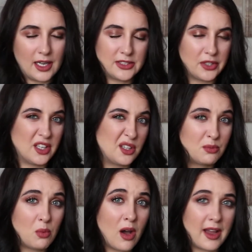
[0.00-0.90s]
I don't know
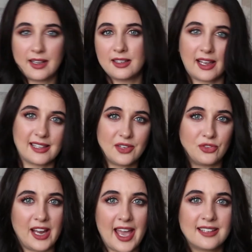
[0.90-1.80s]
why, I guess
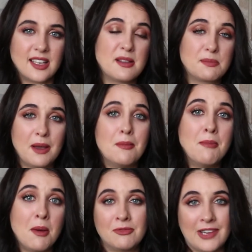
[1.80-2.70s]
different hair types, but my
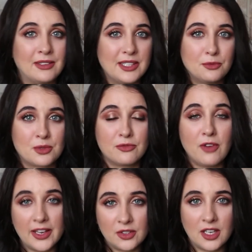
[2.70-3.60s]
mum found it was
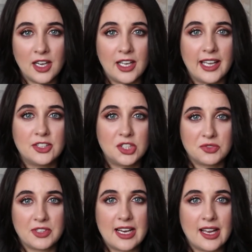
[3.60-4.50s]
fine on her hair. She
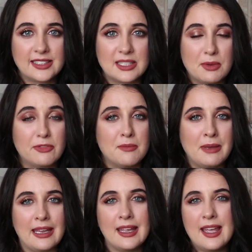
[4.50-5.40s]
really liked it, but for
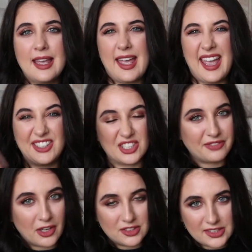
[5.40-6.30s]
me, it just
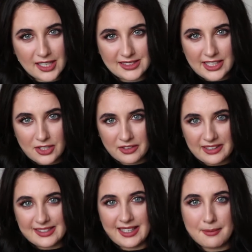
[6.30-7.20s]
felt dirty,
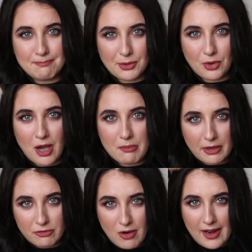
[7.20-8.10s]
greasy, and built up
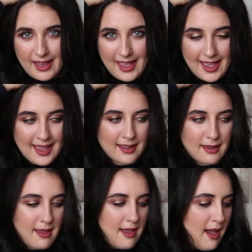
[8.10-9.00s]
right here.
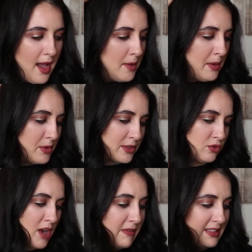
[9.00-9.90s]
It wasn't
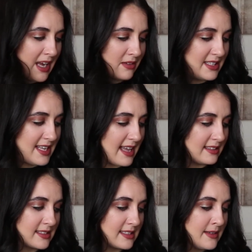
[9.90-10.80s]
travelling down to the
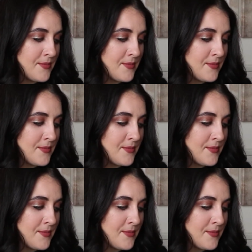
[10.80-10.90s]
ends.